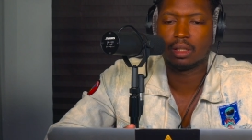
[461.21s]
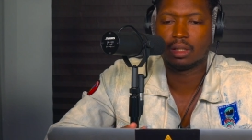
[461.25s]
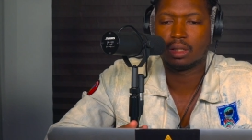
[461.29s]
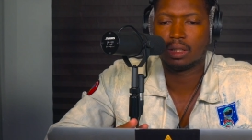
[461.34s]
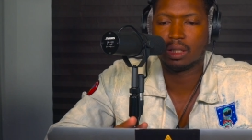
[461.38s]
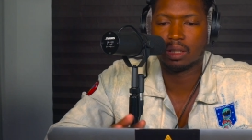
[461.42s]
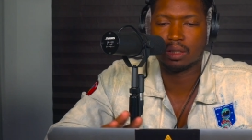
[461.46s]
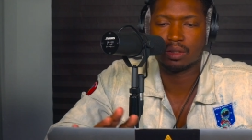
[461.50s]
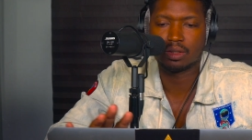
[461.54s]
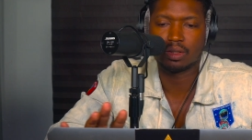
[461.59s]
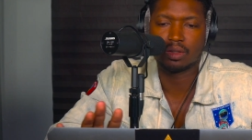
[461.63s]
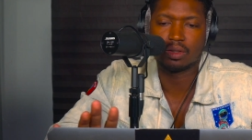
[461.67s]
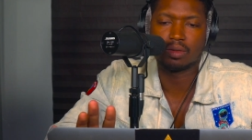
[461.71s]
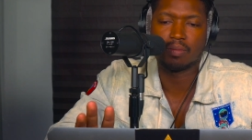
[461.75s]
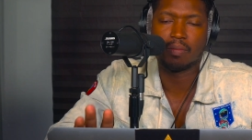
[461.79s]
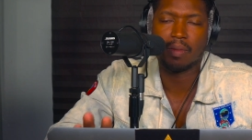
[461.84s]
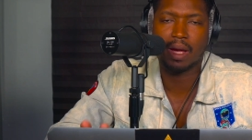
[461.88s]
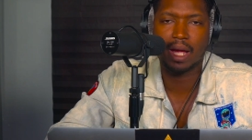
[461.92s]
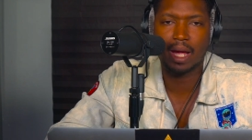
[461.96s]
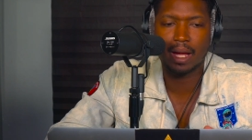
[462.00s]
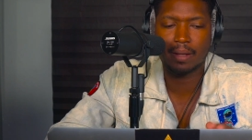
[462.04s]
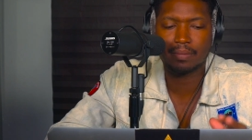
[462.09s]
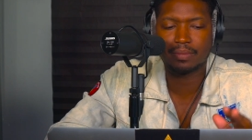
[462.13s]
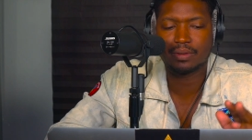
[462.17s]
get to the
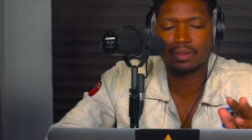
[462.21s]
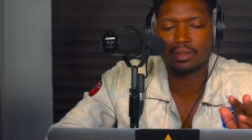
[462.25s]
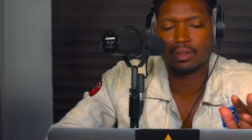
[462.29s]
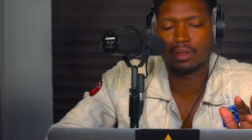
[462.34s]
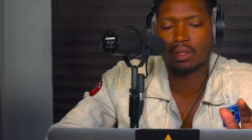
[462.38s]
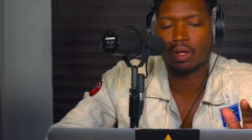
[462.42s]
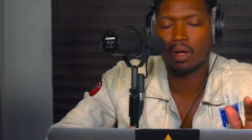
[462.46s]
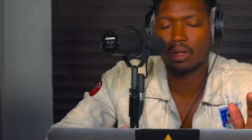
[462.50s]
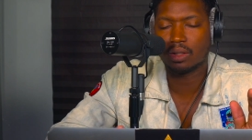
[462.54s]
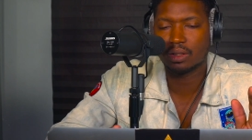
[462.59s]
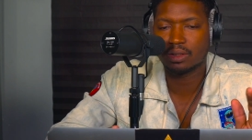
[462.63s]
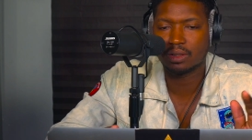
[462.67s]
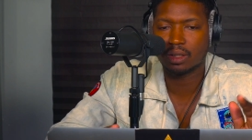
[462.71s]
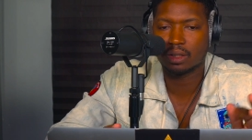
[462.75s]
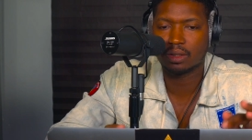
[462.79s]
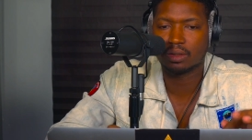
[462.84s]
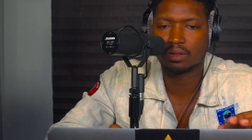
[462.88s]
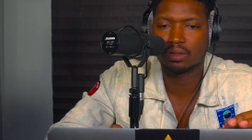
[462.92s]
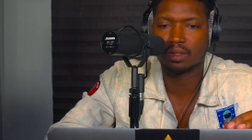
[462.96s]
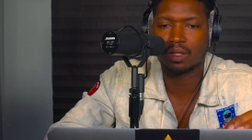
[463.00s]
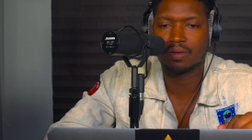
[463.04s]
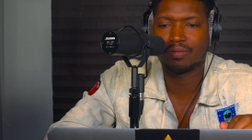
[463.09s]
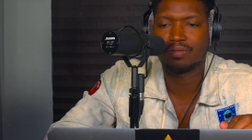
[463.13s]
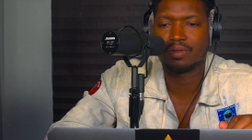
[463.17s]
maps and all this other
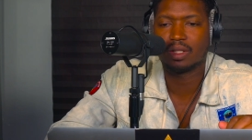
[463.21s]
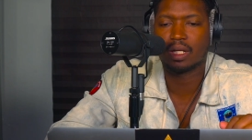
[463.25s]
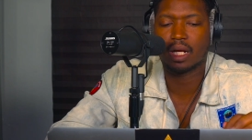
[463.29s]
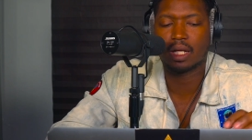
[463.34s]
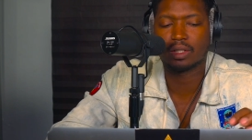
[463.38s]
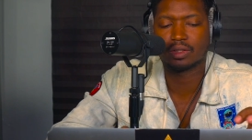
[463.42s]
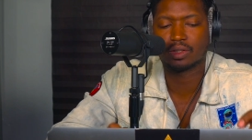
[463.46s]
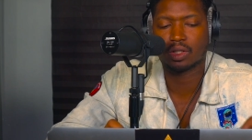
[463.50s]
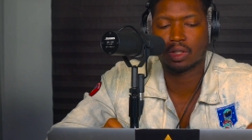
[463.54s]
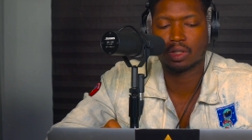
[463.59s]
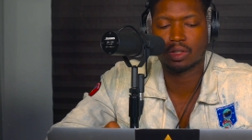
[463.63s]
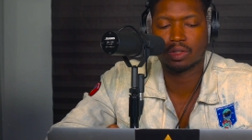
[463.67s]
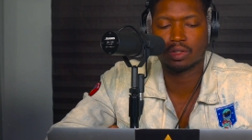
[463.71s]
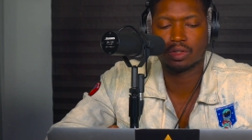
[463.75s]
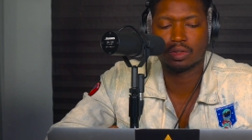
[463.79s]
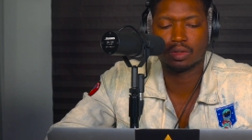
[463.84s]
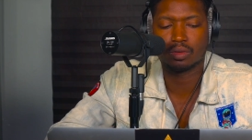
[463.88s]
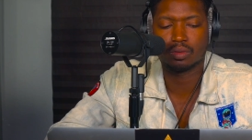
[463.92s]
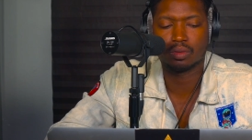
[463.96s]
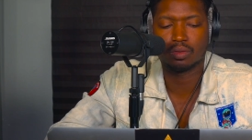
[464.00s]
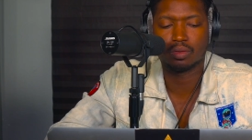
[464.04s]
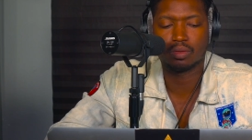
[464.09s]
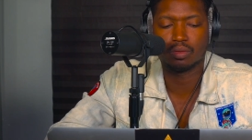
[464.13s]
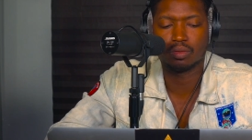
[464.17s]
stuff, then I started
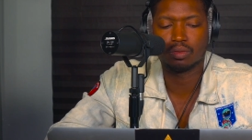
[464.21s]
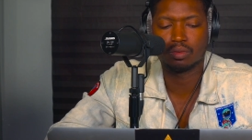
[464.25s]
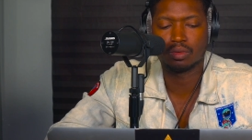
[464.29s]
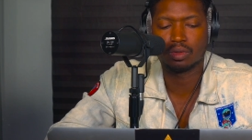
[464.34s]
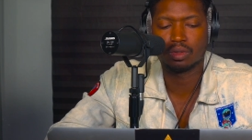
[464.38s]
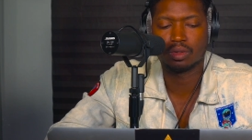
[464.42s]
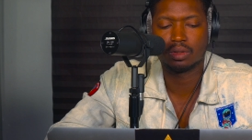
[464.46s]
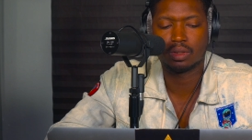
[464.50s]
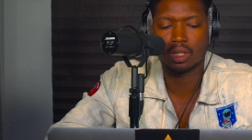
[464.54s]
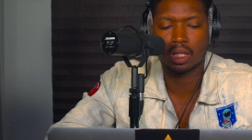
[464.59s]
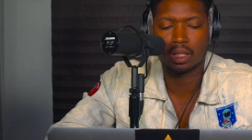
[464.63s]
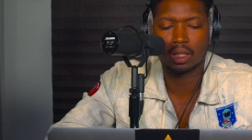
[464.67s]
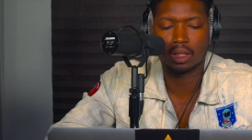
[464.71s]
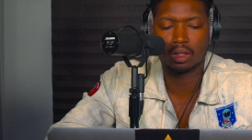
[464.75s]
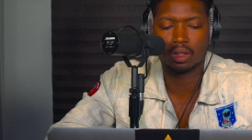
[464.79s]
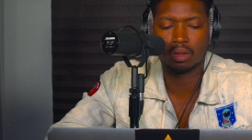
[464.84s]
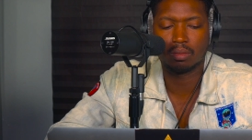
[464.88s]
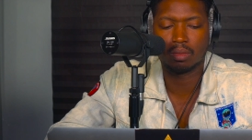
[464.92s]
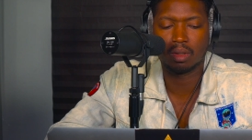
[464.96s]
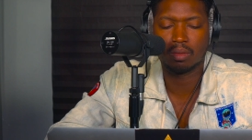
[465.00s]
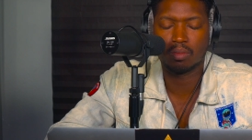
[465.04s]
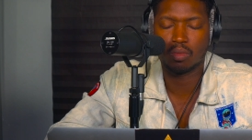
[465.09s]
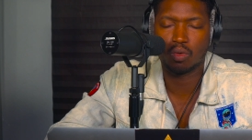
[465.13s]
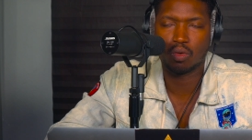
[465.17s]
to study a little
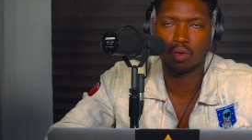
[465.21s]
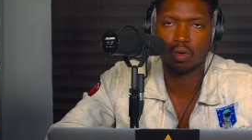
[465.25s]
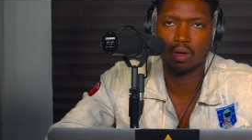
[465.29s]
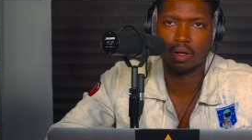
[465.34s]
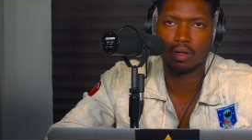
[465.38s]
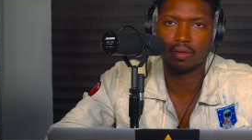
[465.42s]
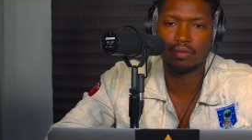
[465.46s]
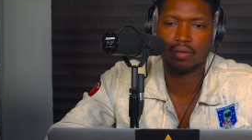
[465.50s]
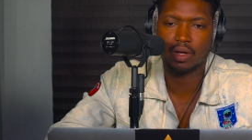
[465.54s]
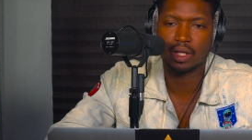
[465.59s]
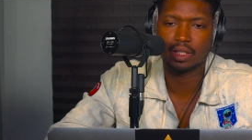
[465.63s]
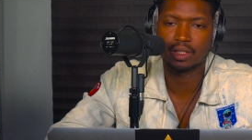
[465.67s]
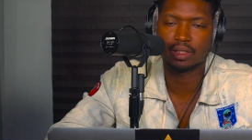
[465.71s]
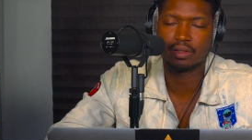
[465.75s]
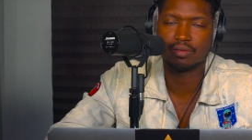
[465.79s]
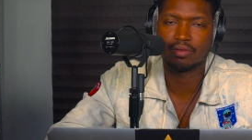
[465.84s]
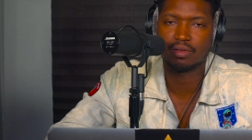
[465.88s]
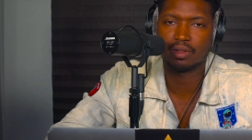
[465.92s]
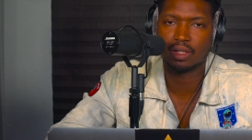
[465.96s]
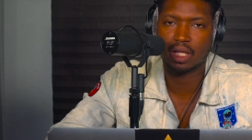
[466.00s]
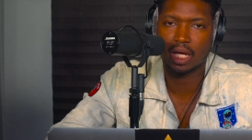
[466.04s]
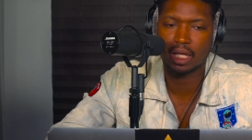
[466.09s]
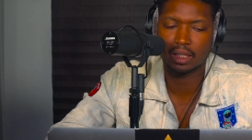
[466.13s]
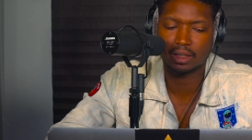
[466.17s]
bit more of ancient
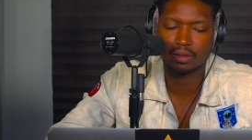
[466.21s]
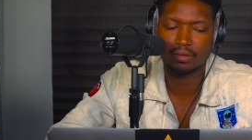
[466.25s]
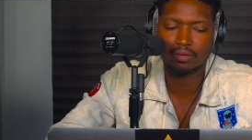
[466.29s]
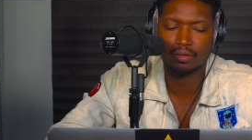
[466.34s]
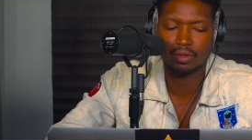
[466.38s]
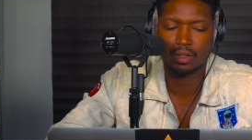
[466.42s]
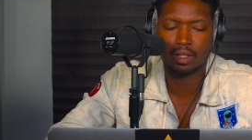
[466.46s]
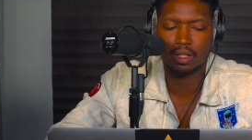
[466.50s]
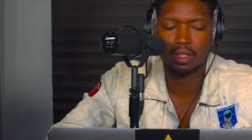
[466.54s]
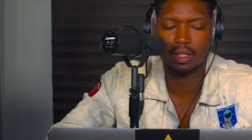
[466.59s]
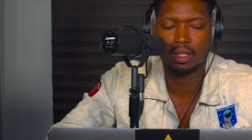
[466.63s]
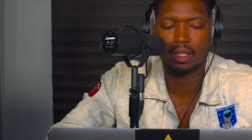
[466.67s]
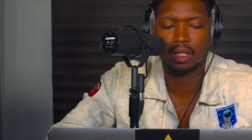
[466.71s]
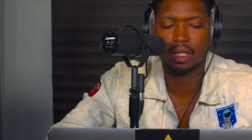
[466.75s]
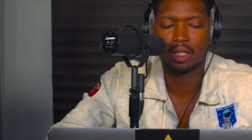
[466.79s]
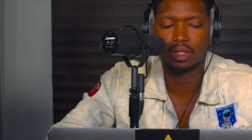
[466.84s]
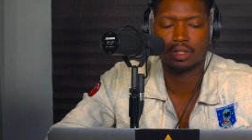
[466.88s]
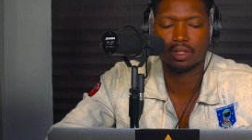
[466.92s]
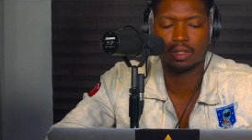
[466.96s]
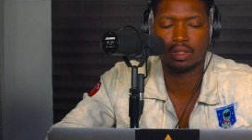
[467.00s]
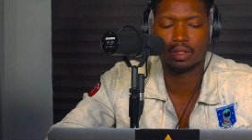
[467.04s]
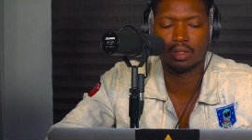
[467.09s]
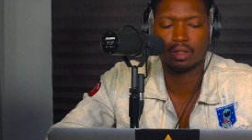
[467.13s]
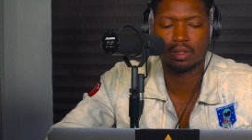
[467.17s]
philosophy and
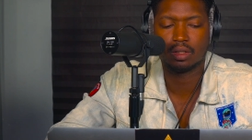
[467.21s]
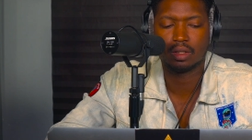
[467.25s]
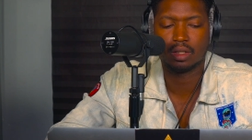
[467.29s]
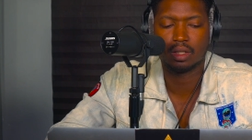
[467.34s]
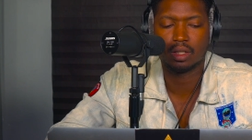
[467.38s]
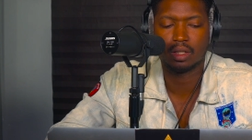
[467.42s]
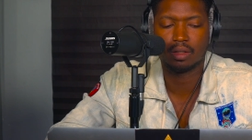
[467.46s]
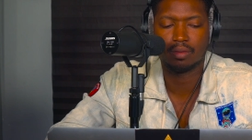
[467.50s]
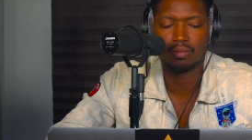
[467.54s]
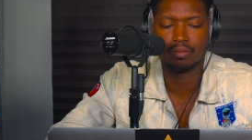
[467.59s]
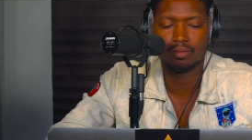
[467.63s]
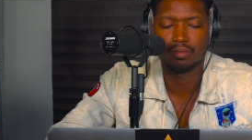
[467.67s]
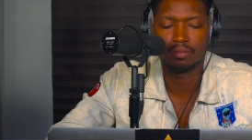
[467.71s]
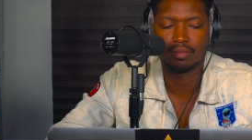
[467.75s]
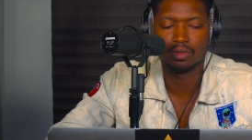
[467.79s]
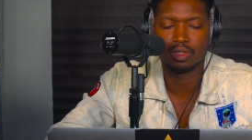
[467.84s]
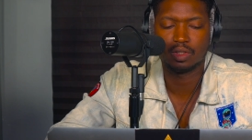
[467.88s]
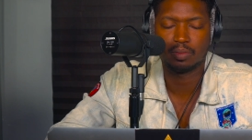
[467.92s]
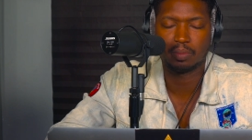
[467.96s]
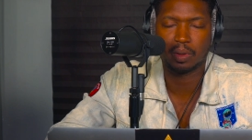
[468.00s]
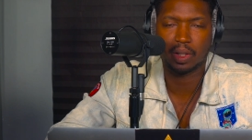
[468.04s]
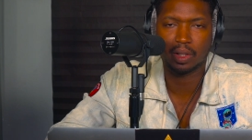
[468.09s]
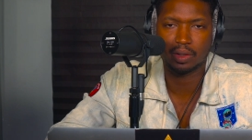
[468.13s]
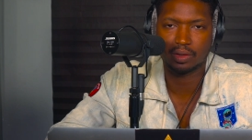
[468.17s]
ancient
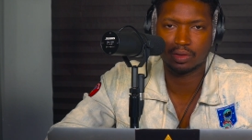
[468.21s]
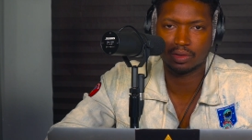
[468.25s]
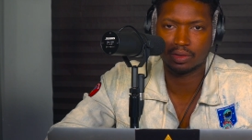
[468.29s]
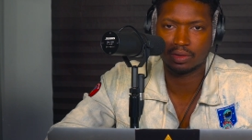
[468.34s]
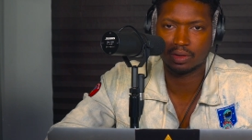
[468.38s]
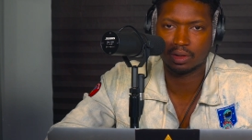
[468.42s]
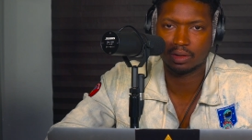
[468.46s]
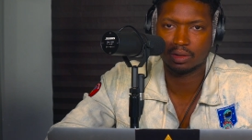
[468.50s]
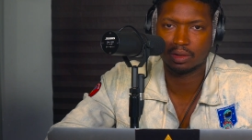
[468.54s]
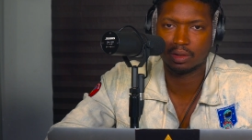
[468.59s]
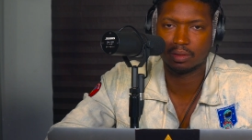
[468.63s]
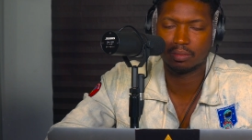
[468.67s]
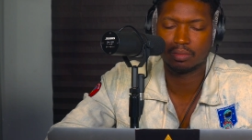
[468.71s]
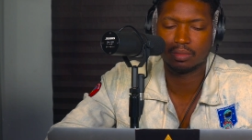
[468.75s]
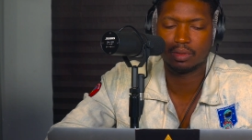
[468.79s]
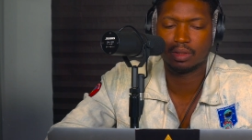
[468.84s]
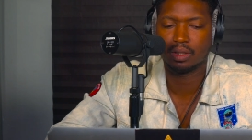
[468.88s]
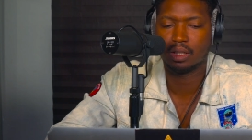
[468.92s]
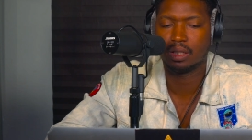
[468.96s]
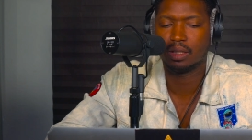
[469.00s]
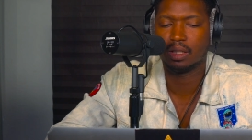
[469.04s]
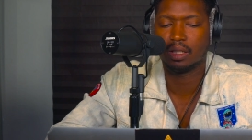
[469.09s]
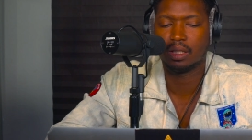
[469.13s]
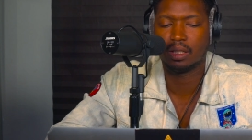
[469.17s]
spiritual systems.
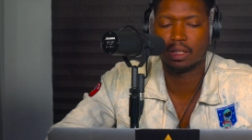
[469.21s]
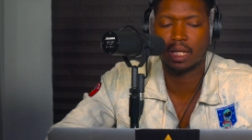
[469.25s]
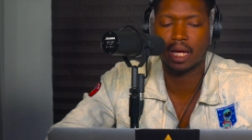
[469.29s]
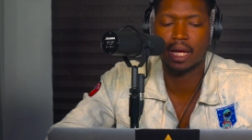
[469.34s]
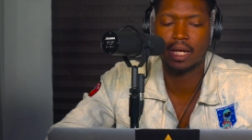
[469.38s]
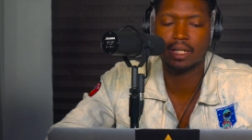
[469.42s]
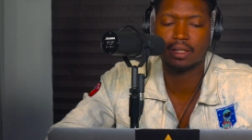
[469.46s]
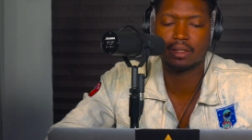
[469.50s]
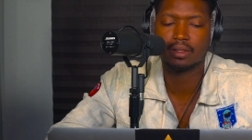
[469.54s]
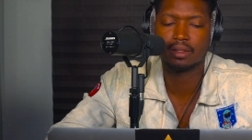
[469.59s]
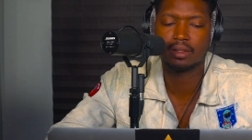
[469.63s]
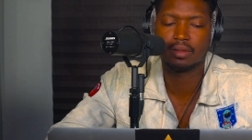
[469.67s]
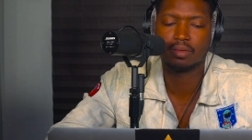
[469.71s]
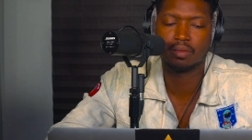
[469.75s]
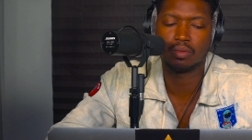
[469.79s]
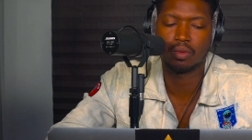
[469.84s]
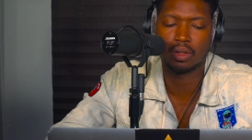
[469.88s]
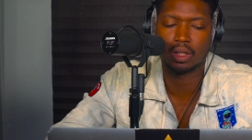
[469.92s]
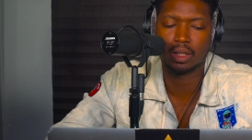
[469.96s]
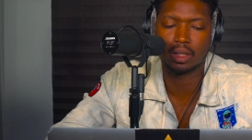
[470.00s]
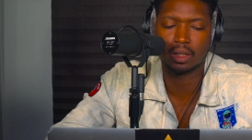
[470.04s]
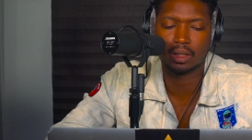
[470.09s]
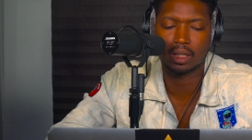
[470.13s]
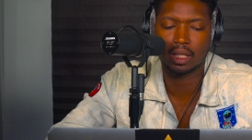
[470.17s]
And then that's
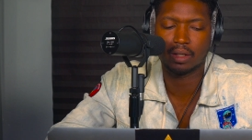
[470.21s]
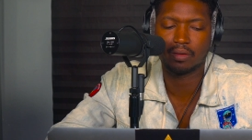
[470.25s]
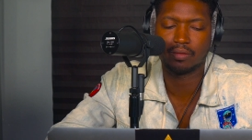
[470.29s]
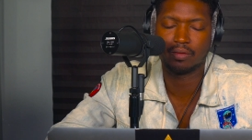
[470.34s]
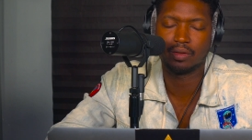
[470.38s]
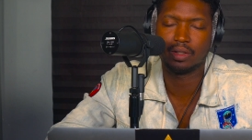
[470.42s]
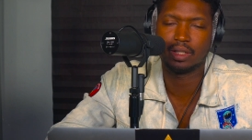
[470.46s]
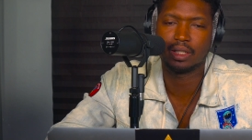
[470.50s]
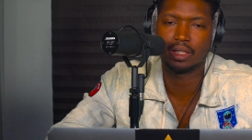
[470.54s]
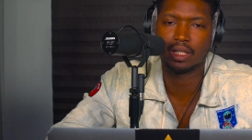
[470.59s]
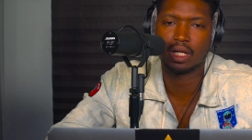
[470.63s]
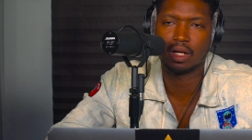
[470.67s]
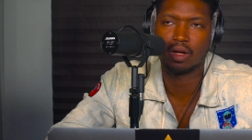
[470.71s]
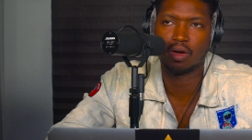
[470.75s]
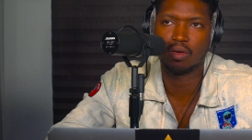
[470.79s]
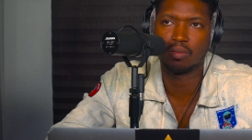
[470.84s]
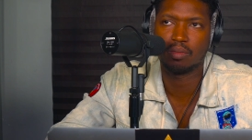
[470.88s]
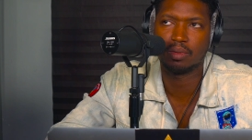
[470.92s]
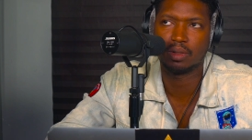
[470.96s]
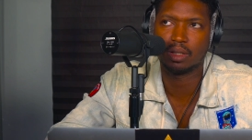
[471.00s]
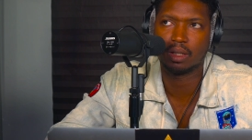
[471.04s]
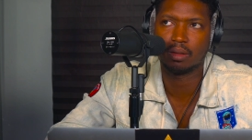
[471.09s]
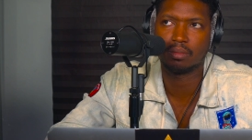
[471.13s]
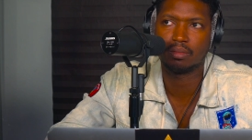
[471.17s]
when that really kind of
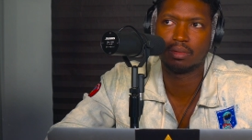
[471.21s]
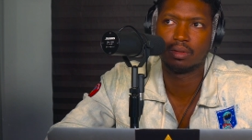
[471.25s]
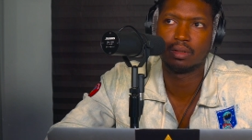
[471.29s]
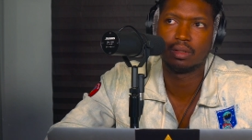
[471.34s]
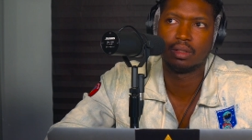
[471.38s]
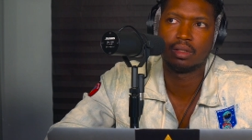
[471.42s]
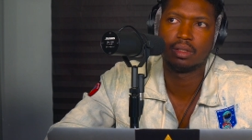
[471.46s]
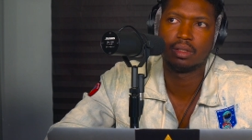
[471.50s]
opened up